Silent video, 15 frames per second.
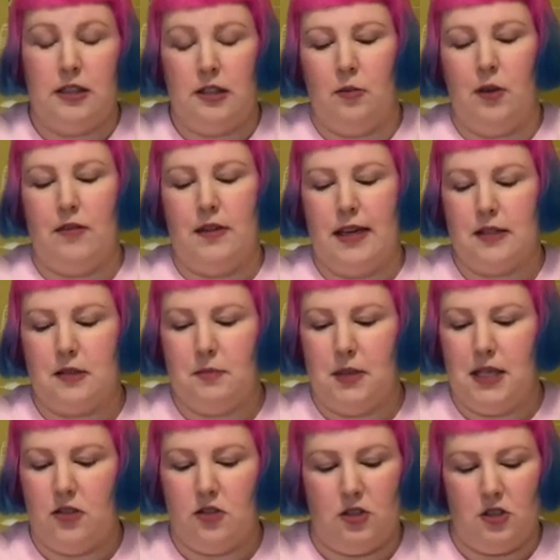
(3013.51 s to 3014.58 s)
the 1000
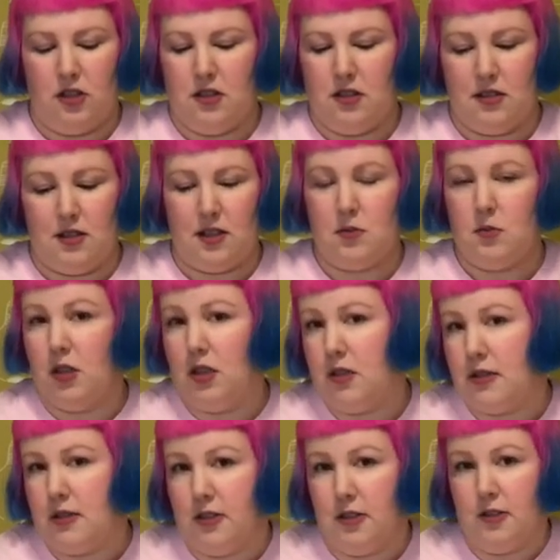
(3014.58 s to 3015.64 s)
piece, just this one.
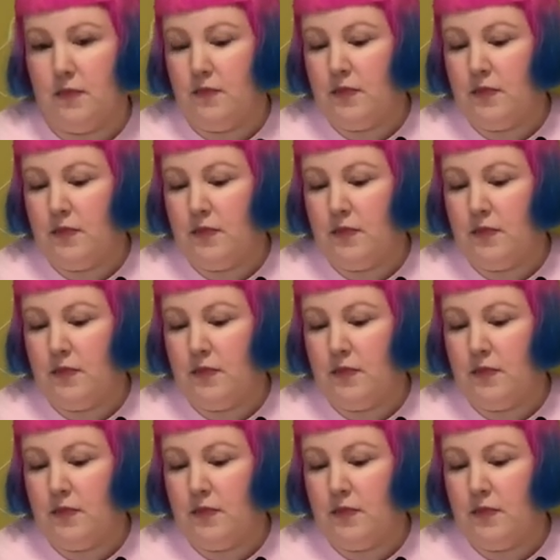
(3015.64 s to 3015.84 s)
So